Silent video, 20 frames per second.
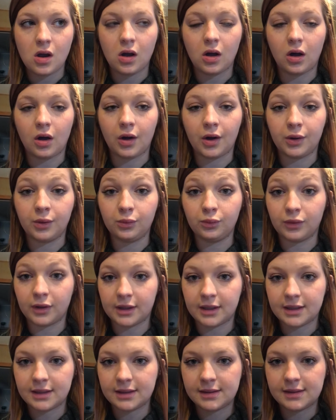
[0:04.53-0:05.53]
on
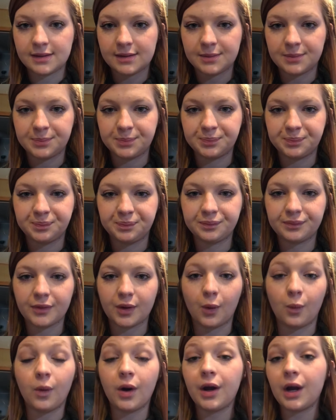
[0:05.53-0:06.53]
rickets.
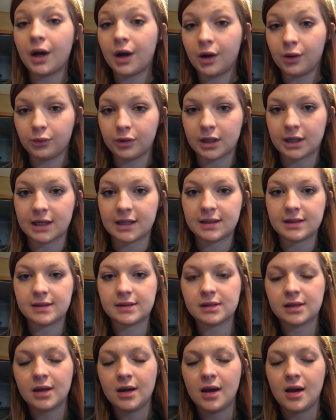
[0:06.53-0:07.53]
What are
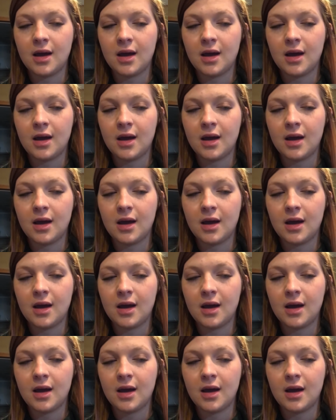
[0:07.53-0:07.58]
rickets?